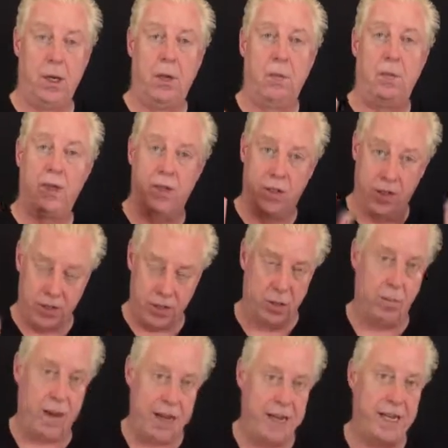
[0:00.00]
but doesn't
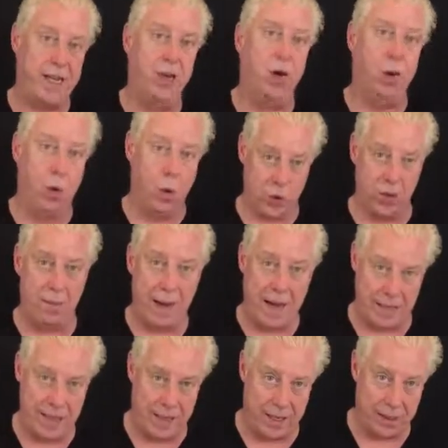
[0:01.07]
make it
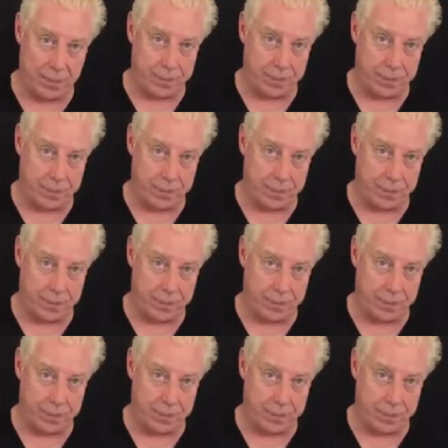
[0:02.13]
automatic.